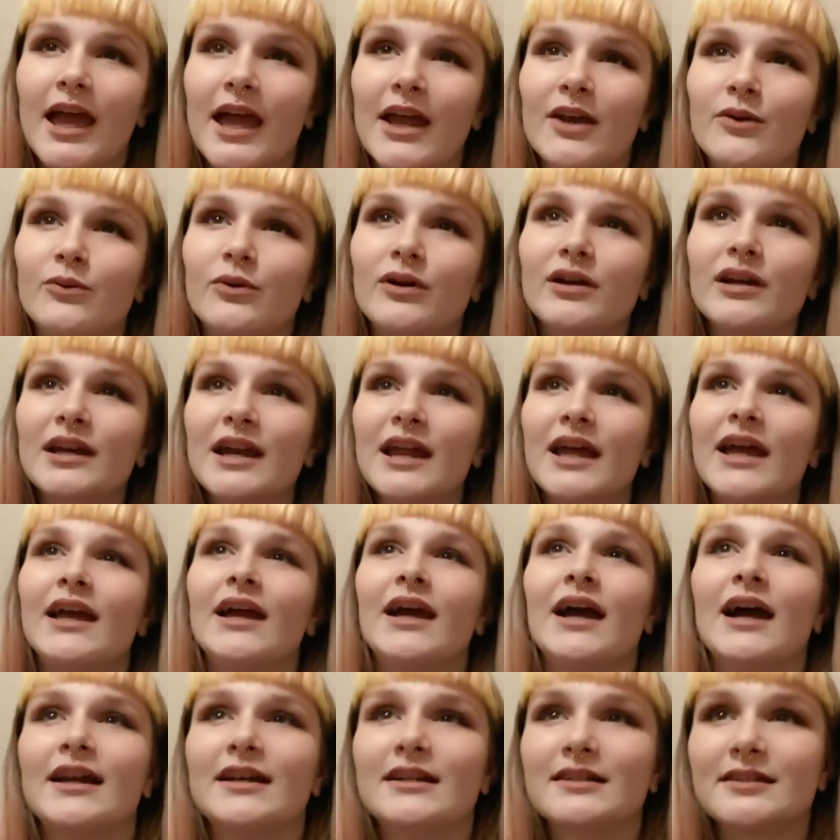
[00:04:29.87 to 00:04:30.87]
And one
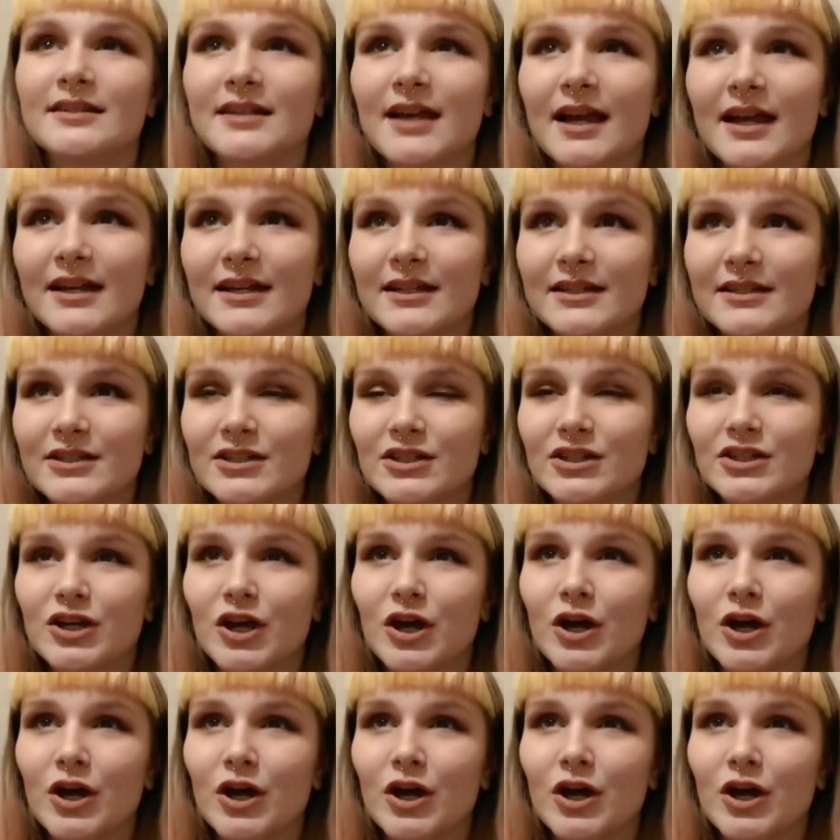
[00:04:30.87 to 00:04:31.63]
day I decided to